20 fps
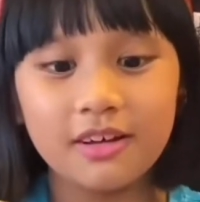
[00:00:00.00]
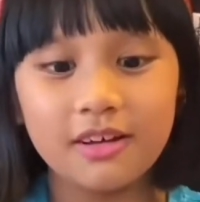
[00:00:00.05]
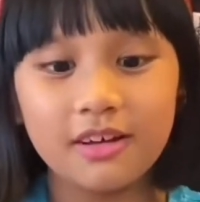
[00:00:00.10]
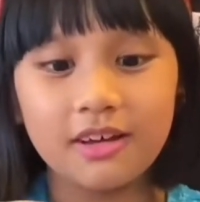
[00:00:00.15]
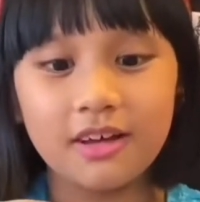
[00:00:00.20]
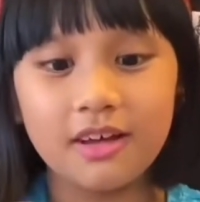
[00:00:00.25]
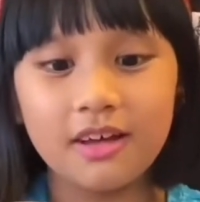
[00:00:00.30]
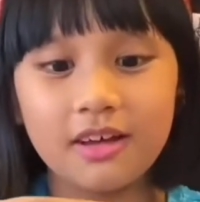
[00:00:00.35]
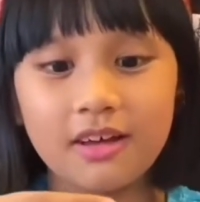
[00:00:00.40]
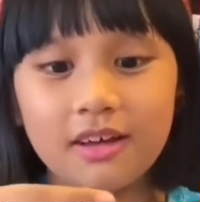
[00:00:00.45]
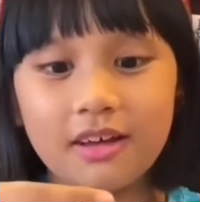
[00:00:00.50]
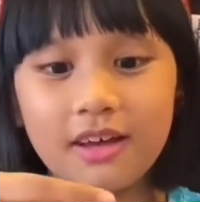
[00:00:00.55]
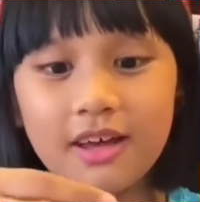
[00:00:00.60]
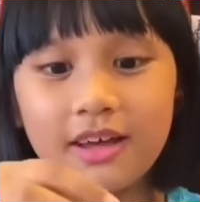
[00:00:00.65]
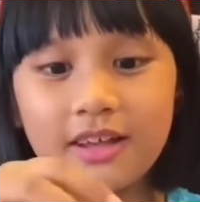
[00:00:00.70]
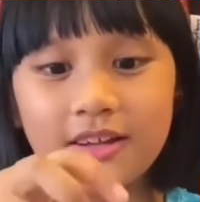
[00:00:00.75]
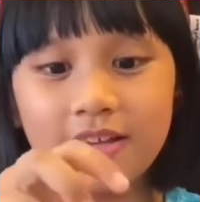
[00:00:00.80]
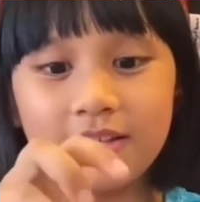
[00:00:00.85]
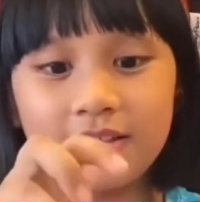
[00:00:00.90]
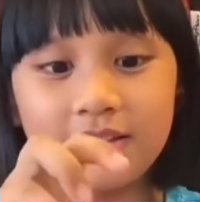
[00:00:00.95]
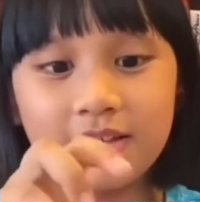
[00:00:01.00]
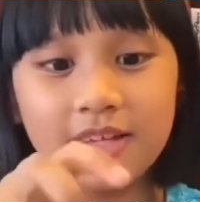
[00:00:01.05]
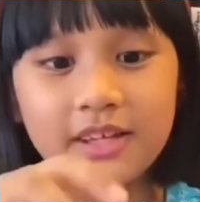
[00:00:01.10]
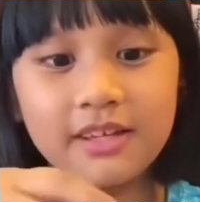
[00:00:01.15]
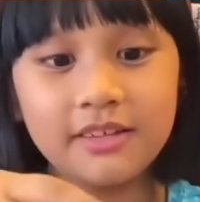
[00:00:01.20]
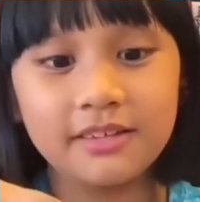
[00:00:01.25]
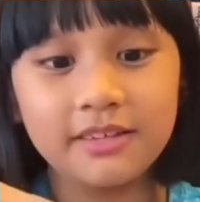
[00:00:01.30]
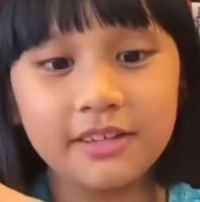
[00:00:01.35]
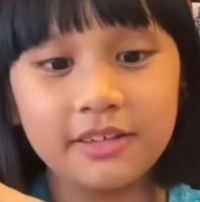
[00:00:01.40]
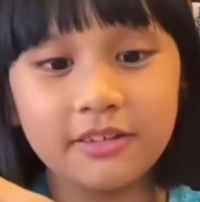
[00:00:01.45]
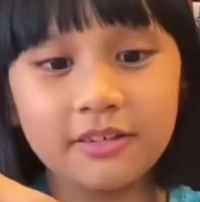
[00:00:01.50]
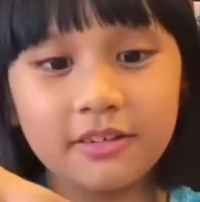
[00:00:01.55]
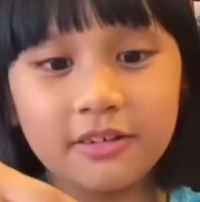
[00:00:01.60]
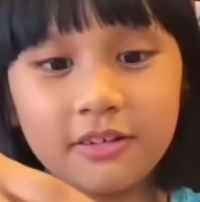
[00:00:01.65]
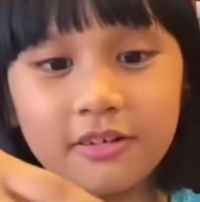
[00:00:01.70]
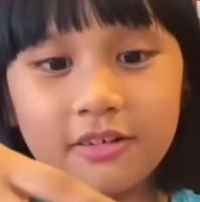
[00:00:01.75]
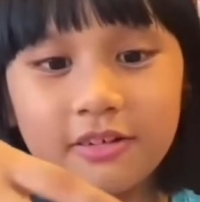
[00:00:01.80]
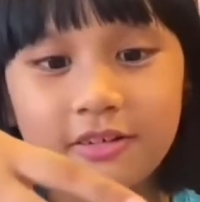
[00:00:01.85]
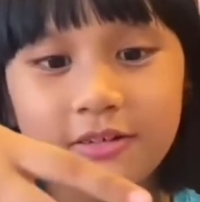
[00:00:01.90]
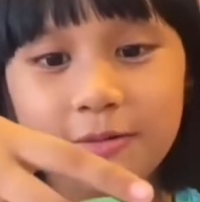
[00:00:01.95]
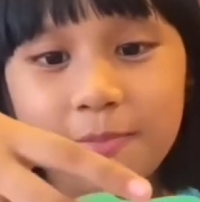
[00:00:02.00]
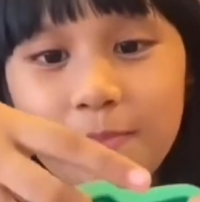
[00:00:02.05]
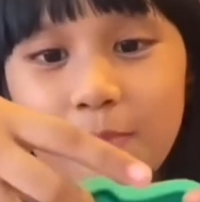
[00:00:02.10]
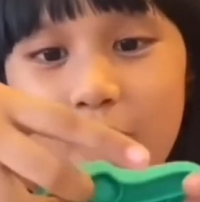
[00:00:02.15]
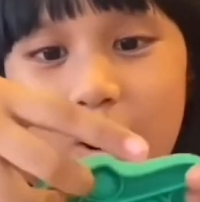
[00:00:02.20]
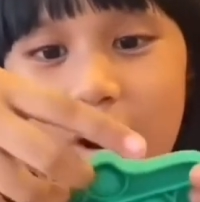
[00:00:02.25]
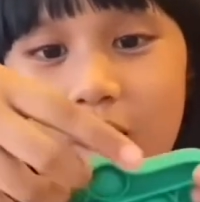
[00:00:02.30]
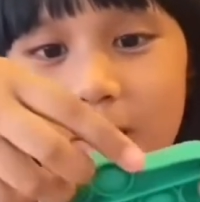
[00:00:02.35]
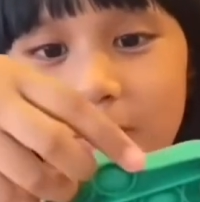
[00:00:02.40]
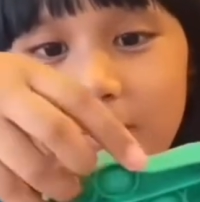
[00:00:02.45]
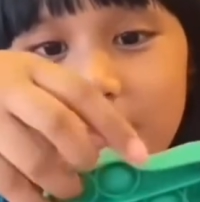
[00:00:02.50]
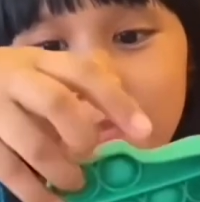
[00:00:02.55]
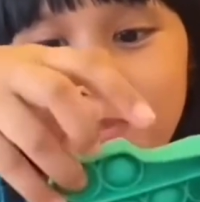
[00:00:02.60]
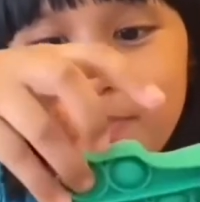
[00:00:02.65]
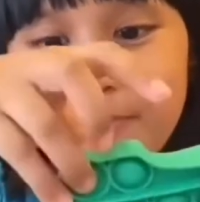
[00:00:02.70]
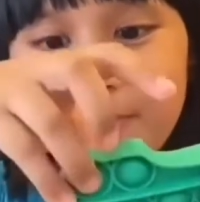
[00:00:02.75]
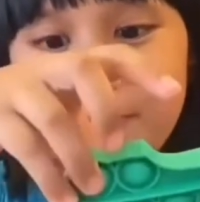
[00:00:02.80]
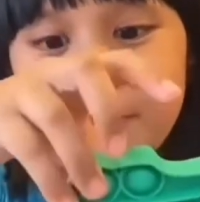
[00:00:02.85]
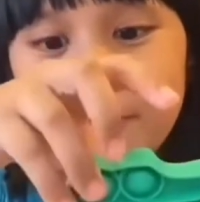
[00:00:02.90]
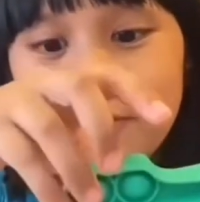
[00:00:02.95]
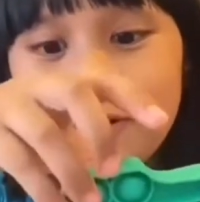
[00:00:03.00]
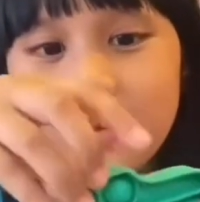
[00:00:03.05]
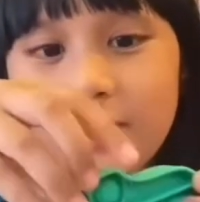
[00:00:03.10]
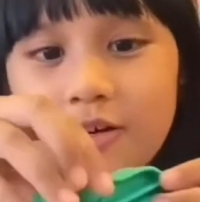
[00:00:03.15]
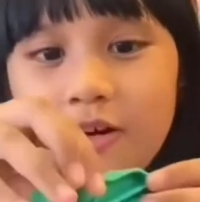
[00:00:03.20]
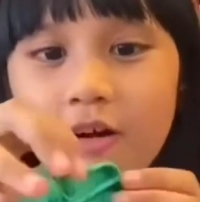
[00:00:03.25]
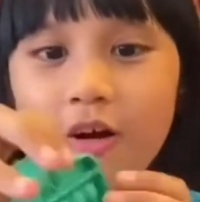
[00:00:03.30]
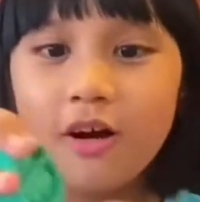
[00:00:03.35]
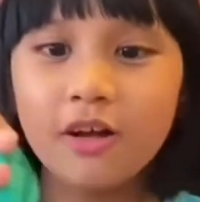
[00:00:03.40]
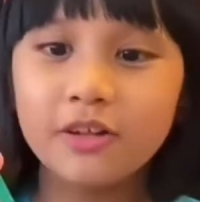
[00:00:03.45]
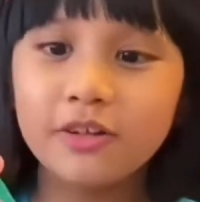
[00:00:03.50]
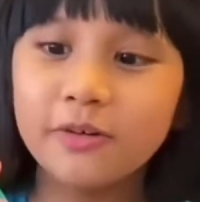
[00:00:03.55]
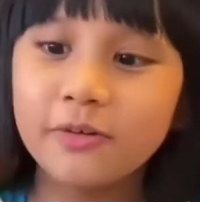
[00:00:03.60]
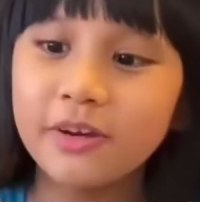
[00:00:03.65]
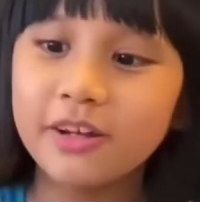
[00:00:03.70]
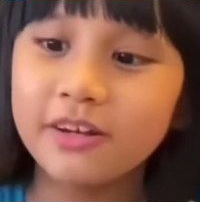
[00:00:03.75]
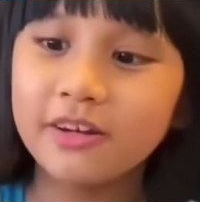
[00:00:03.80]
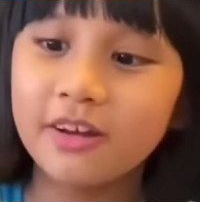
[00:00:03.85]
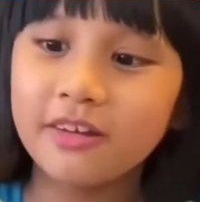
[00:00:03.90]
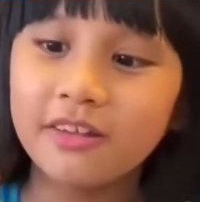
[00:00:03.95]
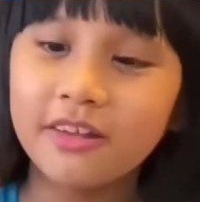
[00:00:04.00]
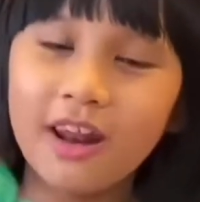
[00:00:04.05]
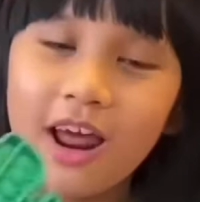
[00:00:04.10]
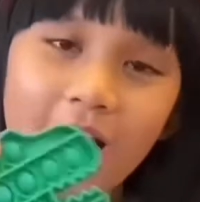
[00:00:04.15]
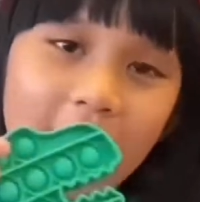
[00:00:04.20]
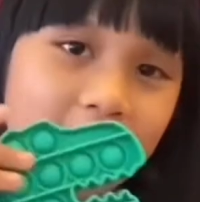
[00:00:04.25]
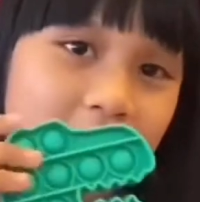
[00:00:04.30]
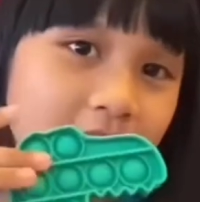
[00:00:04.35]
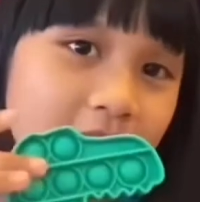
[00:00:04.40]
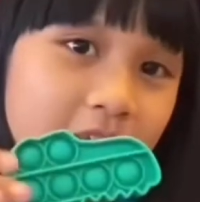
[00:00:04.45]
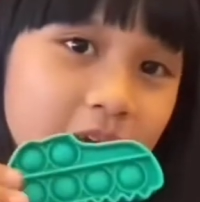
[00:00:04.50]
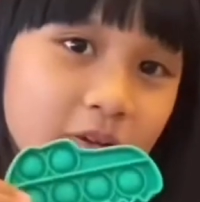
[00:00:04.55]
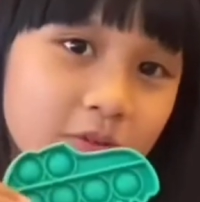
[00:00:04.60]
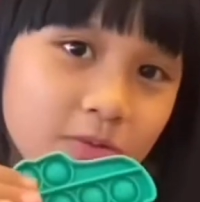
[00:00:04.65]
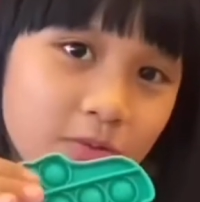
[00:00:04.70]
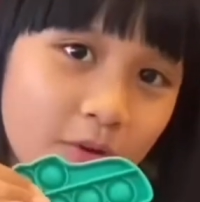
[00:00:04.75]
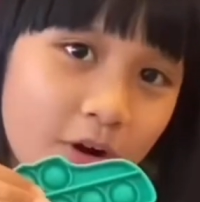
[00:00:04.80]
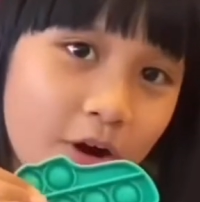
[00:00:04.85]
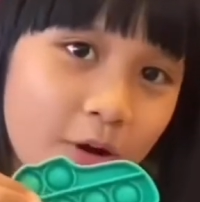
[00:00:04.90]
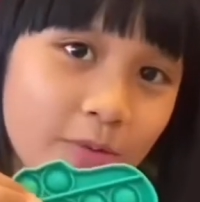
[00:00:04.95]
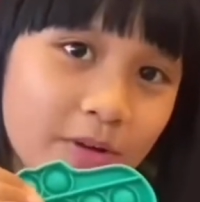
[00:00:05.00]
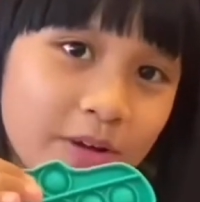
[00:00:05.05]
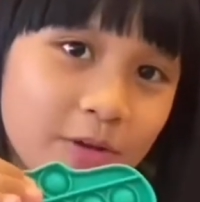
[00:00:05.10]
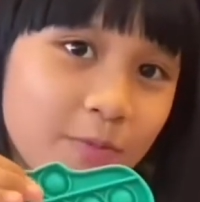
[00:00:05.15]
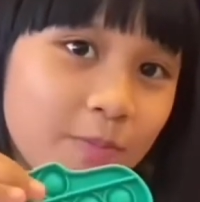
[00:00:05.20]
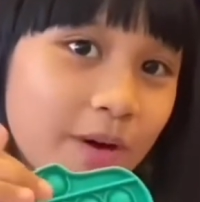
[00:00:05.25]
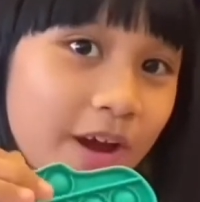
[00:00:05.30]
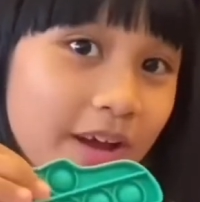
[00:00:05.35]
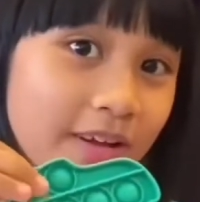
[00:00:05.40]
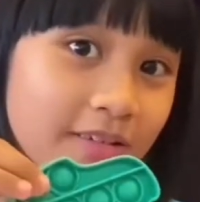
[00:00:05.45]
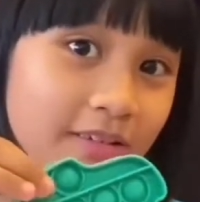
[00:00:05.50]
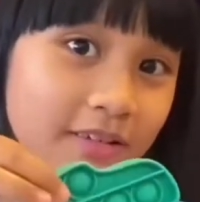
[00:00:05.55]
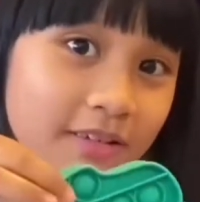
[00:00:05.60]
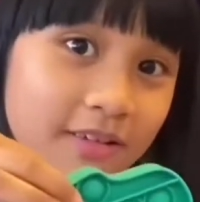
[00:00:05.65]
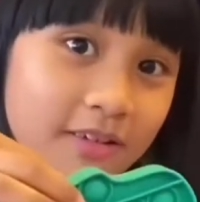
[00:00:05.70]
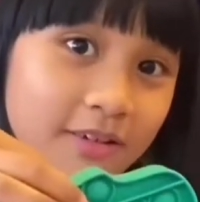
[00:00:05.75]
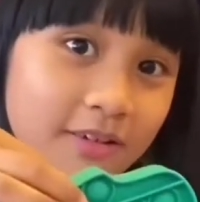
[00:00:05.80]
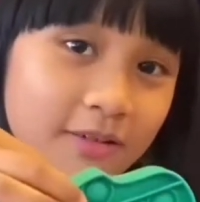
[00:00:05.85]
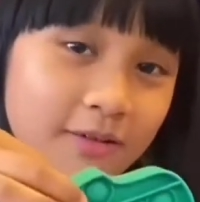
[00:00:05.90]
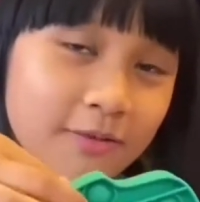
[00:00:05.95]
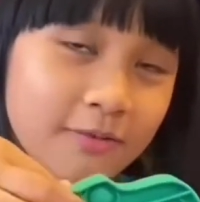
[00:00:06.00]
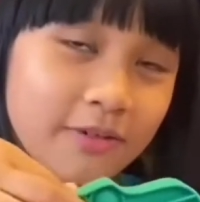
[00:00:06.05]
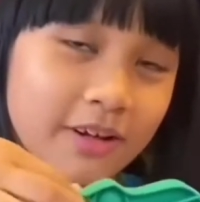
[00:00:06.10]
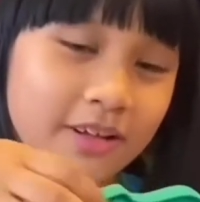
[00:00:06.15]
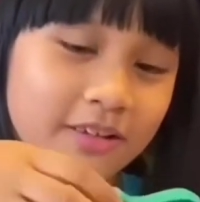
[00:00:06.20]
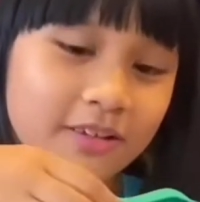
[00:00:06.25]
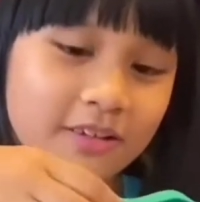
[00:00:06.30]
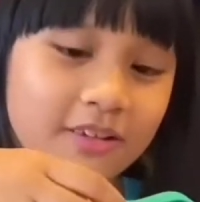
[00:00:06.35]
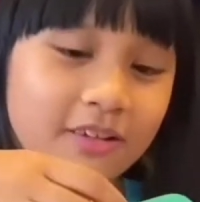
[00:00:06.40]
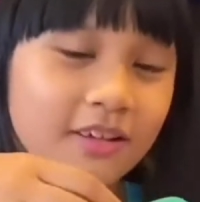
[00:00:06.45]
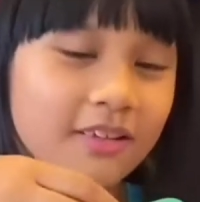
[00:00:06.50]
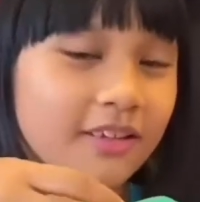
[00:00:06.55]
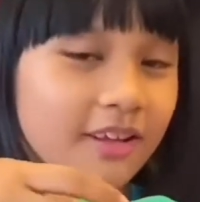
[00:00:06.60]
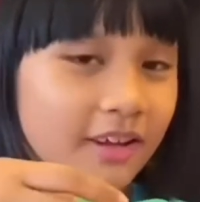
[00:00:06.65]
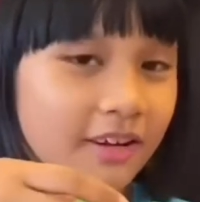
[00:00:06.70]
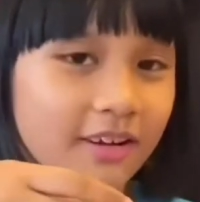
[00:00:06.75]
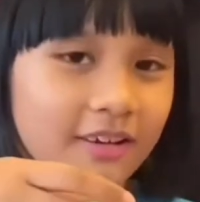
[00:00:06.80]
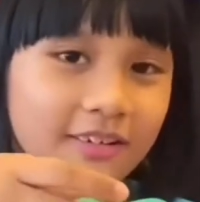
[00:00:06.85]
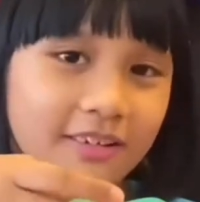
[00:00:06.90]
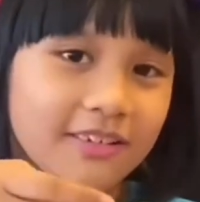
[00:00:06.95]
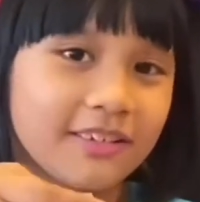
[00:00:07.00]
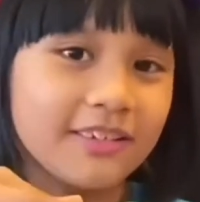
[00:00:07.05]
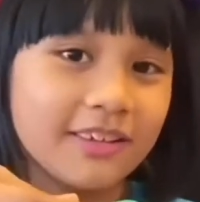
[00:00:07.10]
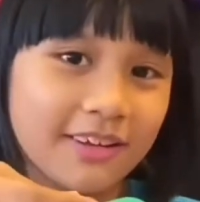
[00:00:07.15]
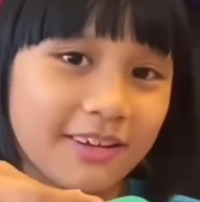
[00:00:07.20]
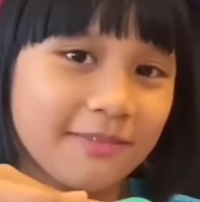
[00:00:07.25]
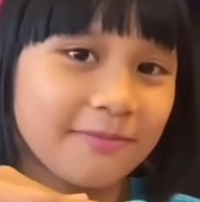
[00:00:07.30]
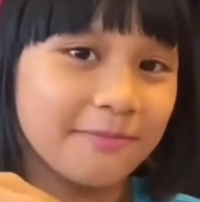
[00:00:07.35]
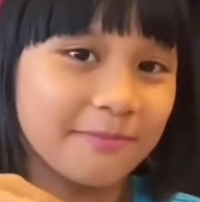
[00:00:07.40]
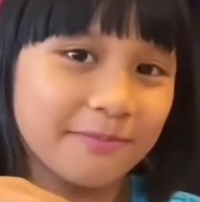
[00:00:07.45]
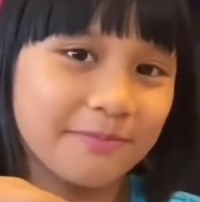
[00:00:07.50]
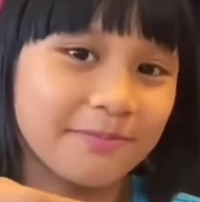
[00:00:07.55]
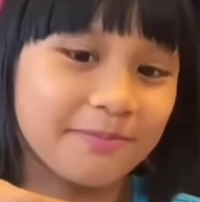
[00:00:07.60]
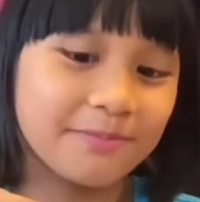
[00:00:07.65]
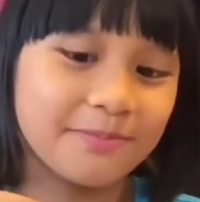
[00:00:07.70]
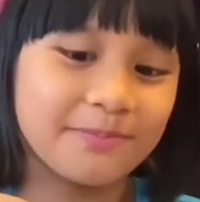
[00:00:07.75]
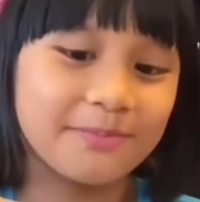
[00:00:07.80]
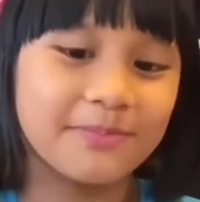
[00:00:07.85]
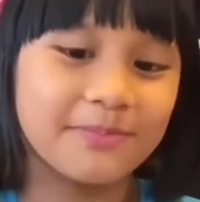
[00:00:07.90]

And it's easy to cop. Although it doesn't have any drawings, but I still rate this a 10 out of 10. It's